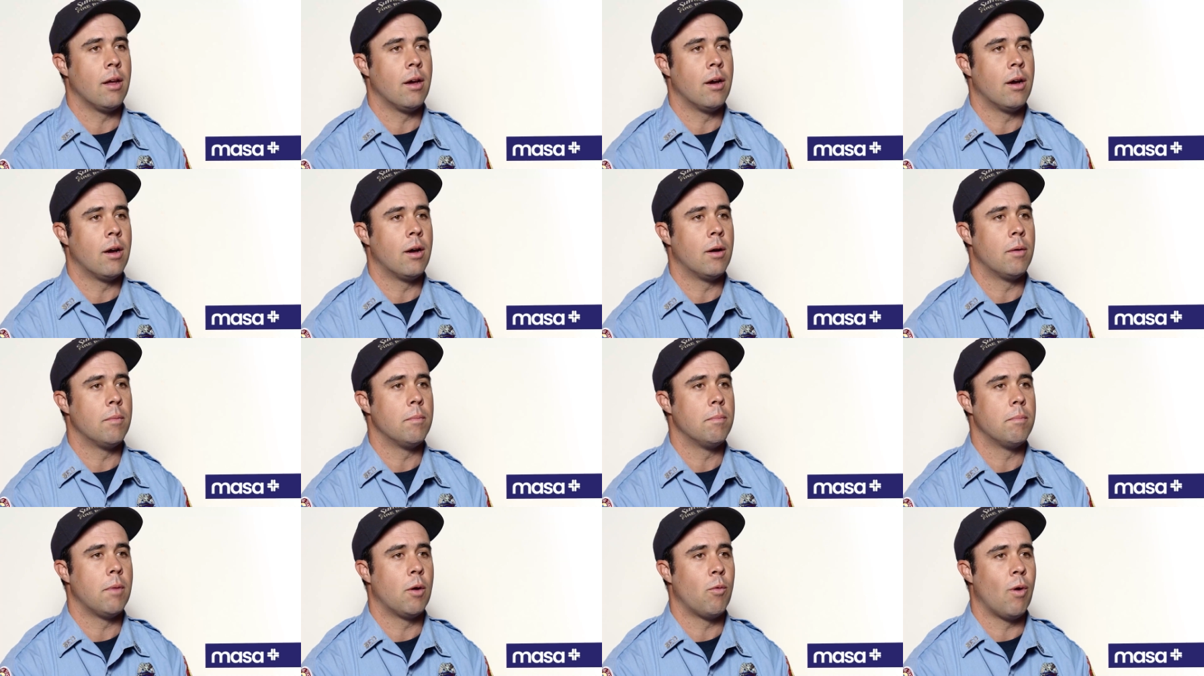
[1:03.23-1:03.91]
uh,
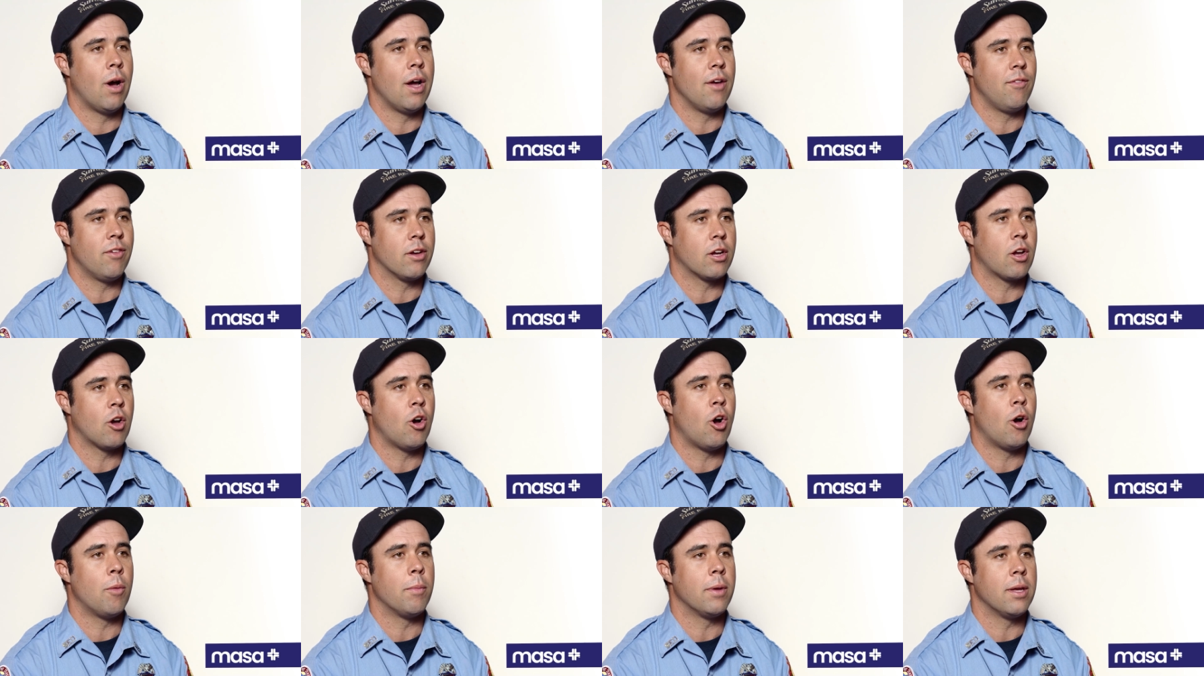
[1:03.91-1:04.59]
my wife had
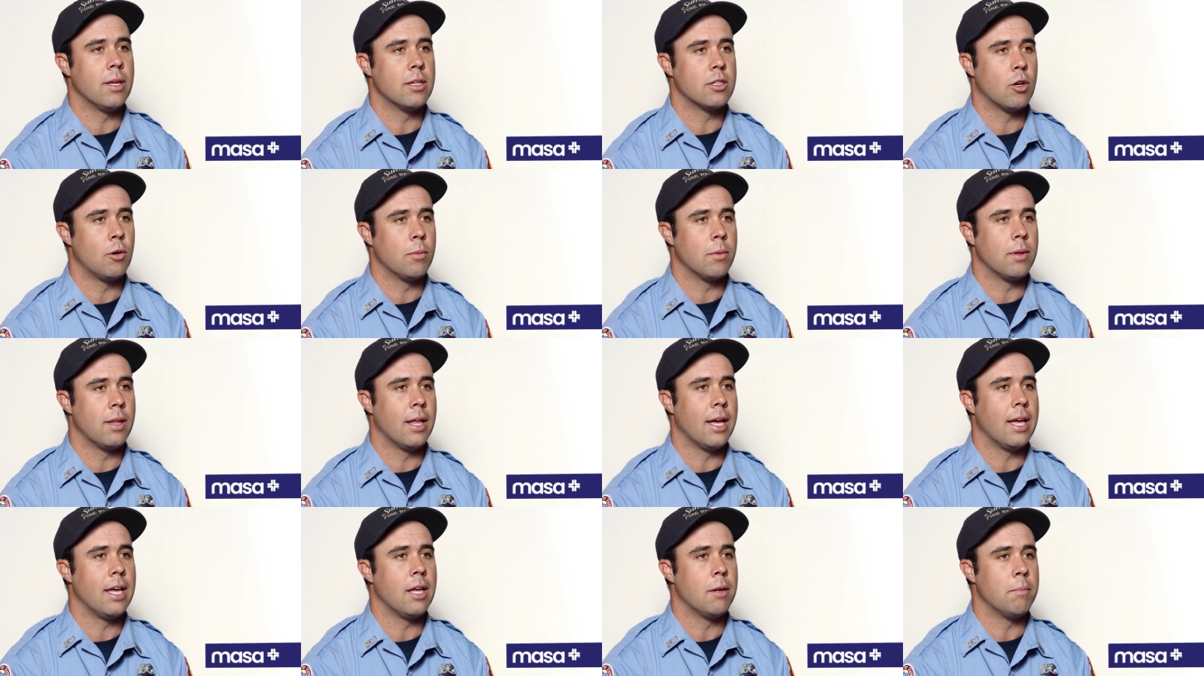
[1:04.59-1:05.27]
called me and told
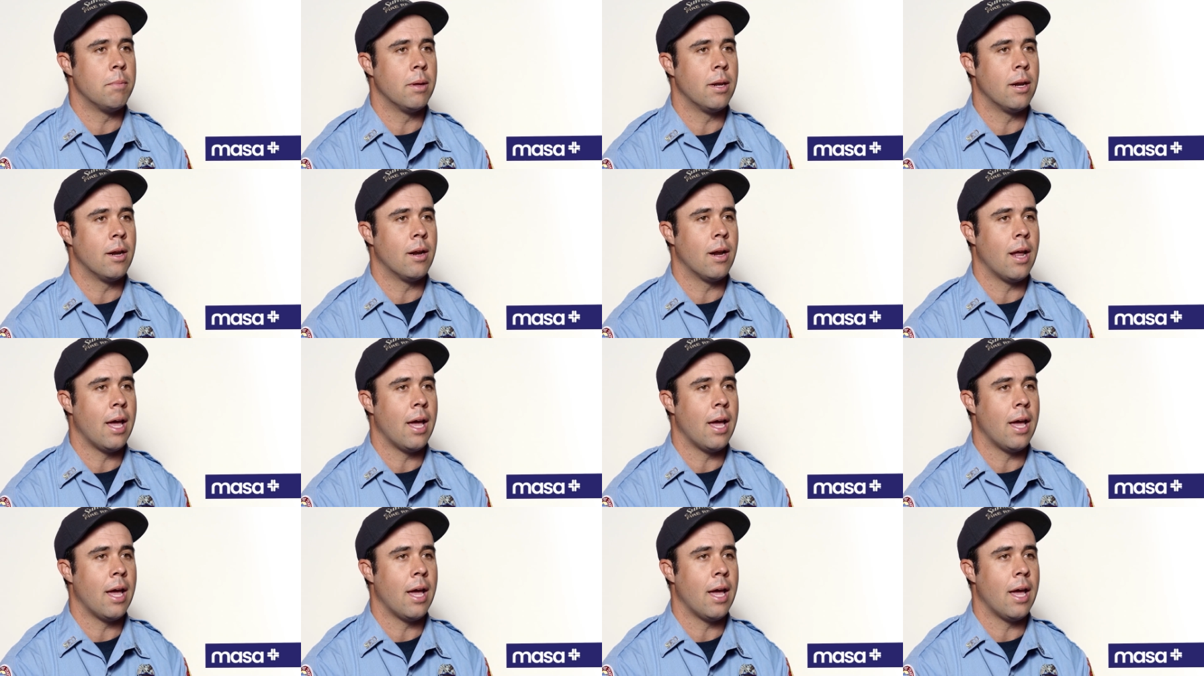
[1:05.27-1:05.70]
me that he had been in an